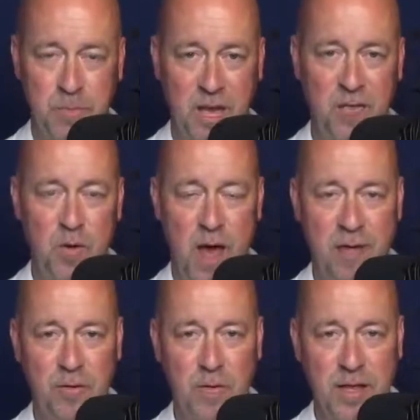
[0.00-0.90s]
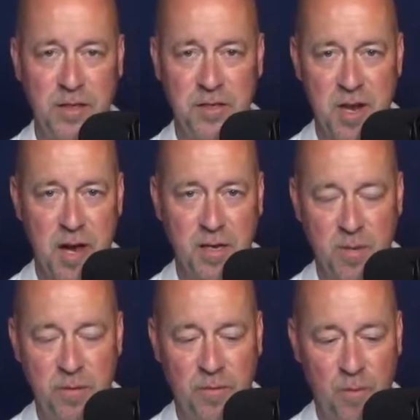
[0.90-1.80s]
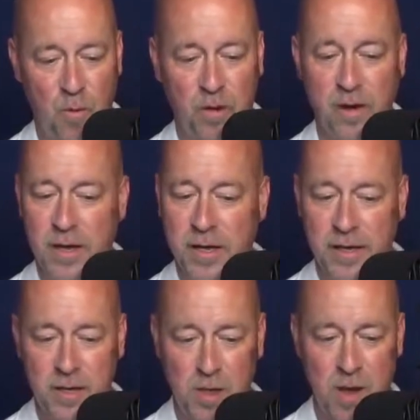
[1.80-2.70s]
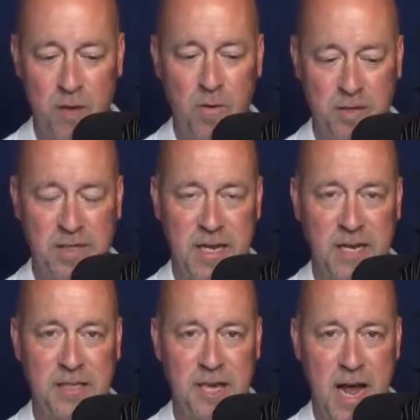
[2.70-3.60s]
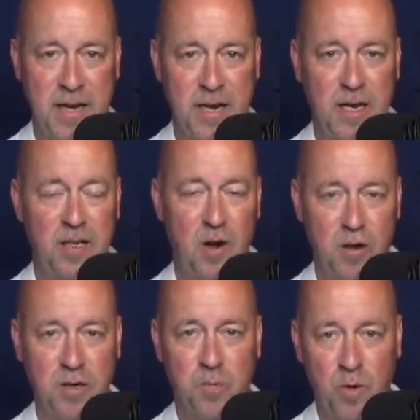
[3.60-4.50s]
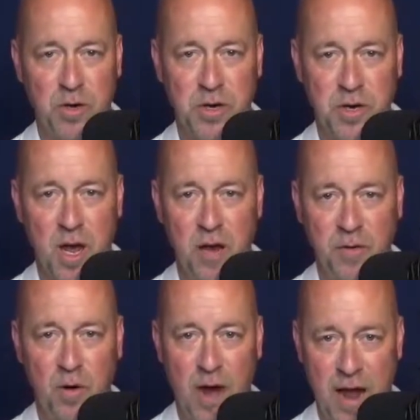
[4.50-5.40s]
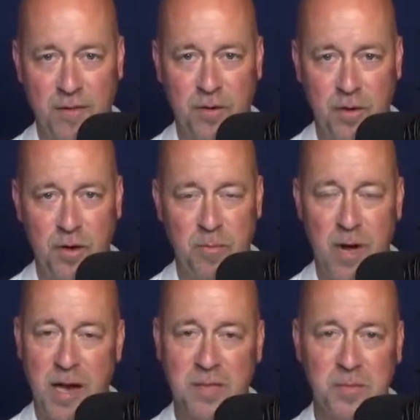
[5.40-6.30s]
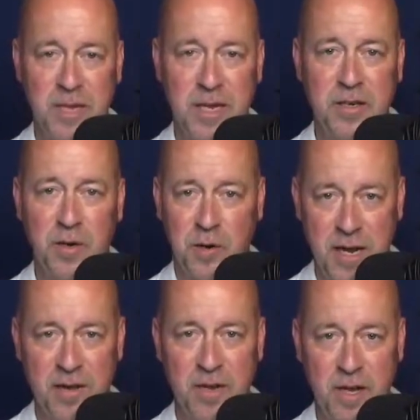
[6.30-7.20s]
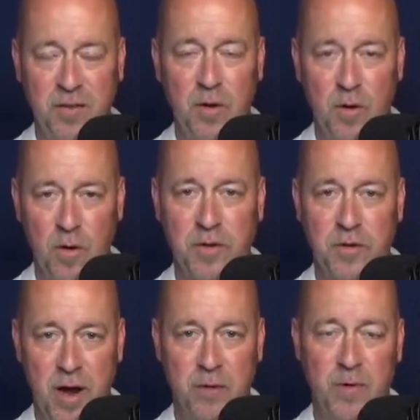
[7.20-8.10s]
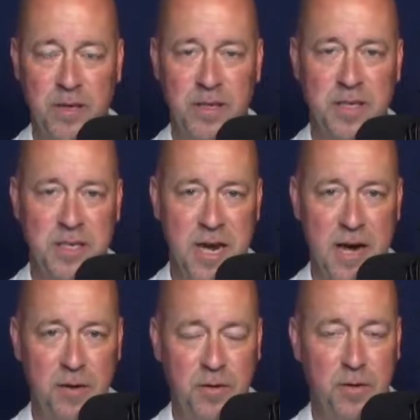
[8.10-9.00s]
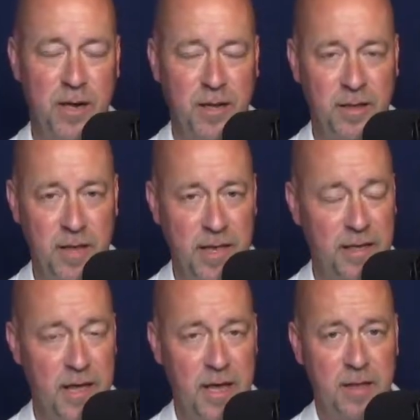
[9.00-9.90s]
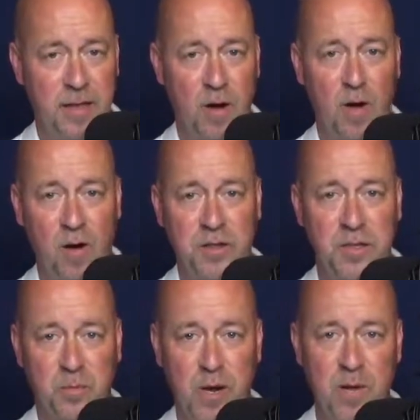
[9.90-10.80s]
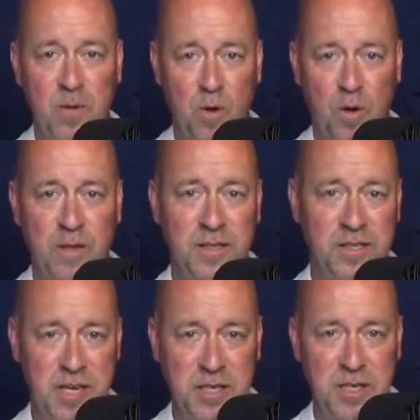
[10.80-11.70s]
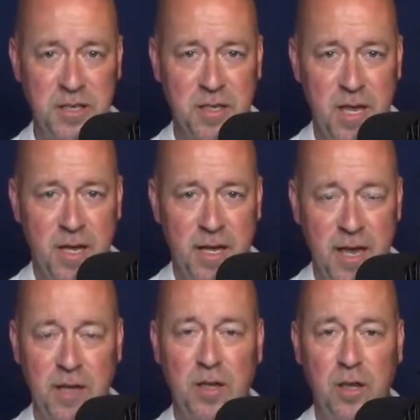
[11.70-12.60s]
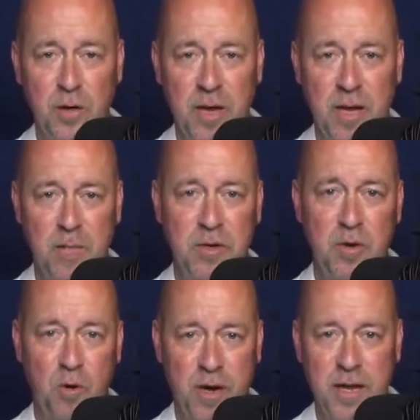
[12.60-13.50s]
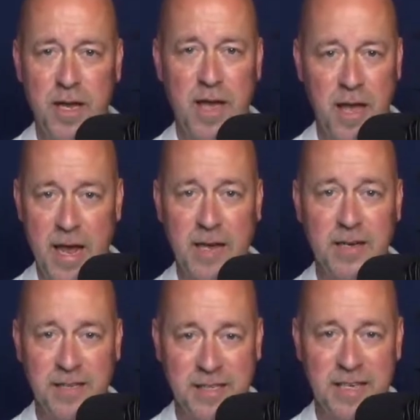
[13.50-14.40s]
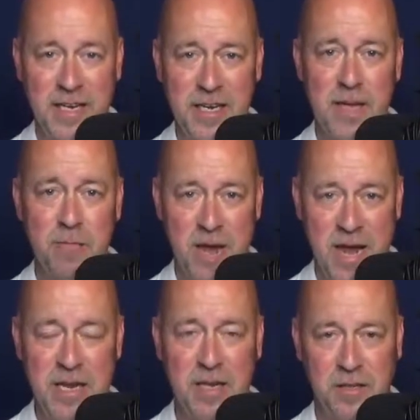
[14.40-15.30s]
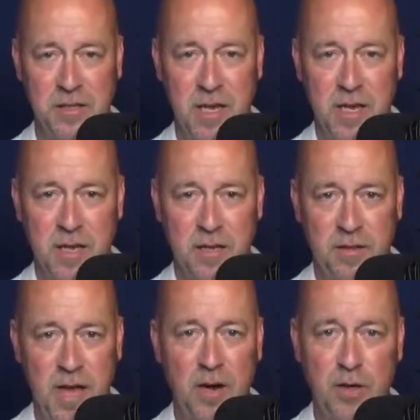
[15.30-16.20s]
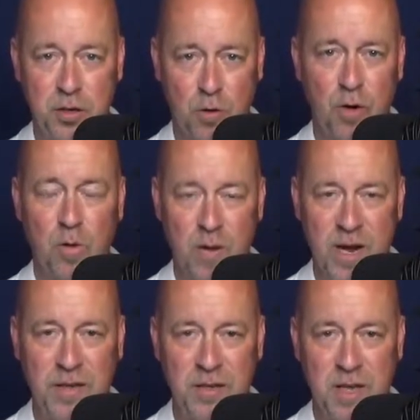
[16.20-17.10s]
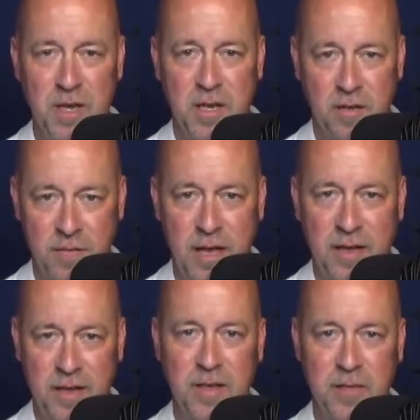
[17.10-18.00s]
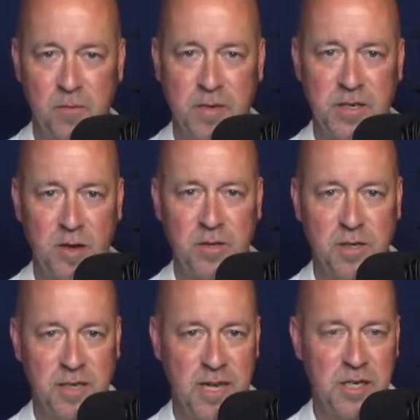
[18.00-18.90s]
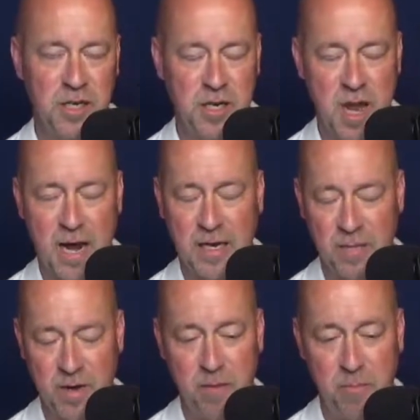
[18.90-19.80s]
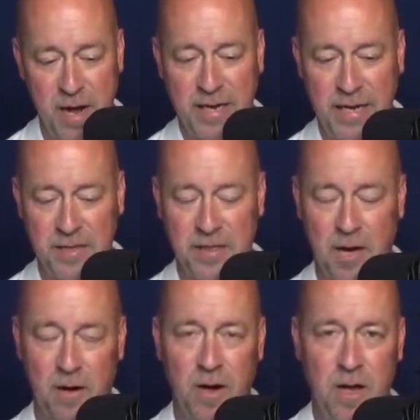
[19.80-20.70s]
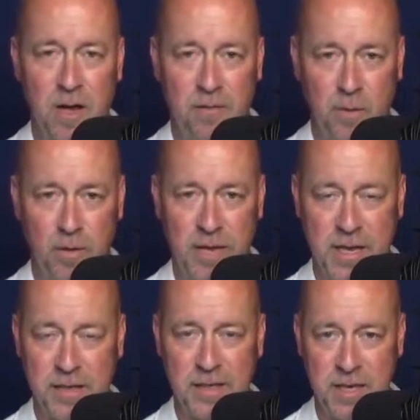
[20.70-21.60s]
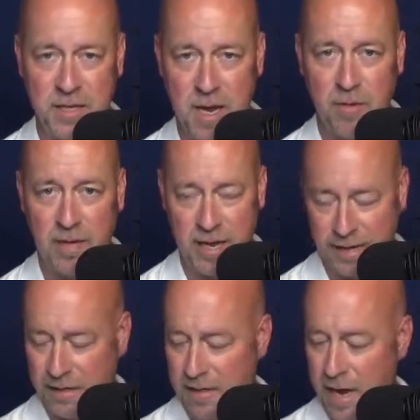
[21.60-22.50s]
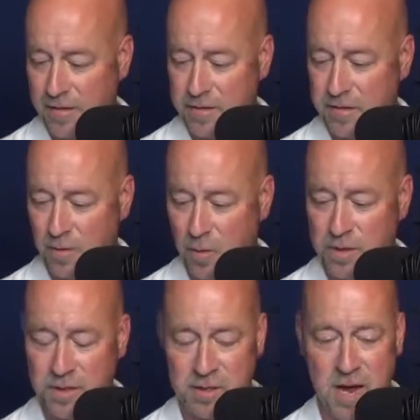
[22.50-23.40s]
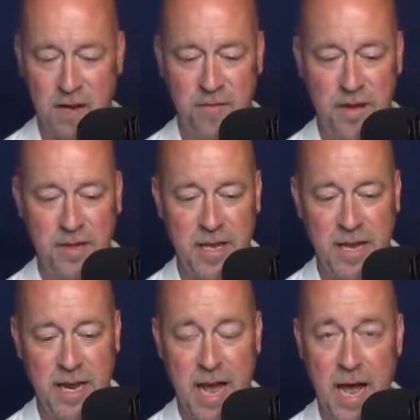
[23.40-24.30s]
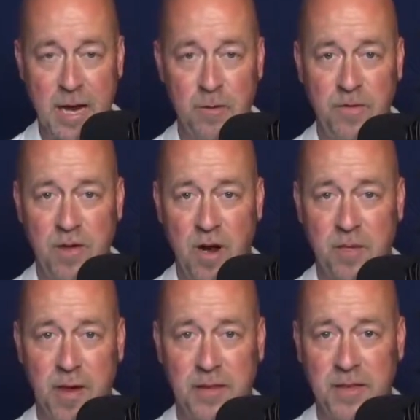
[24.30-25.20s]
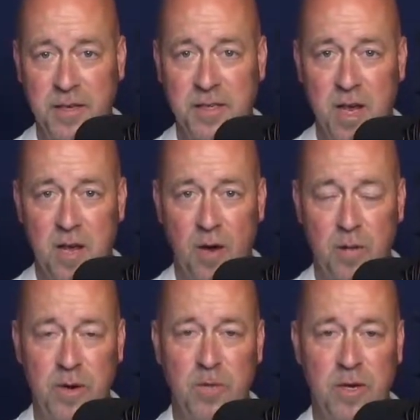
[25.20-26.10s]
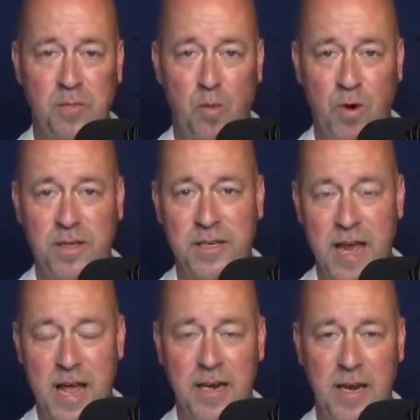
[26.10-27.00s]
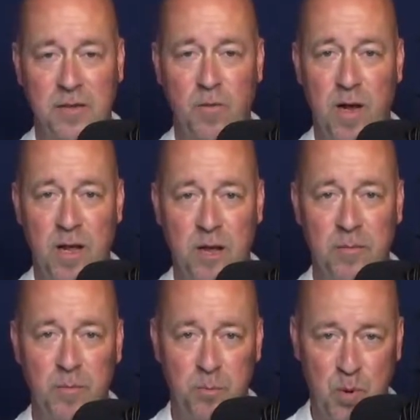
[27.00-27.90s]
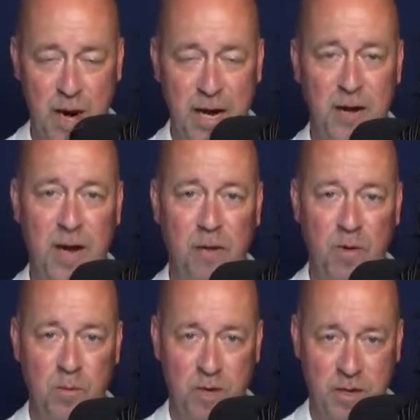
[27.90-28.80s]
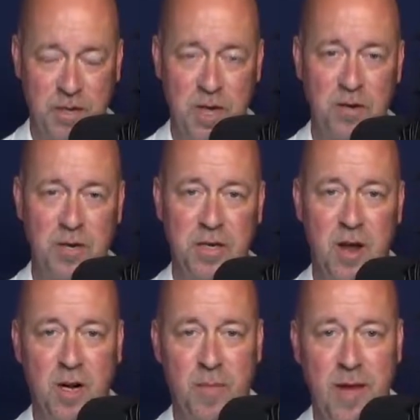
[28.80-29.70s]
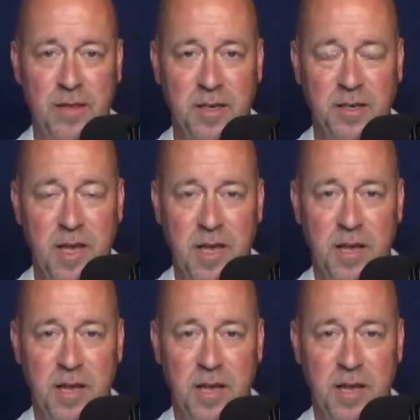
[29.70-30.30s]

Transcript: And if you haven't read this document before, you may want to set aside a large portion of your afternoon, possibly into your evening, if you're going to try to read this entire thing. There are Supreme Court decisions, including majority and dissenting opinions, that are shorter reads than this resocialization document, but it is there for the NCAA. Now, this, of course, does not affect the NAIA. We've talked about this on Midwest Sports Net as well prior, and we will continue to talk about this.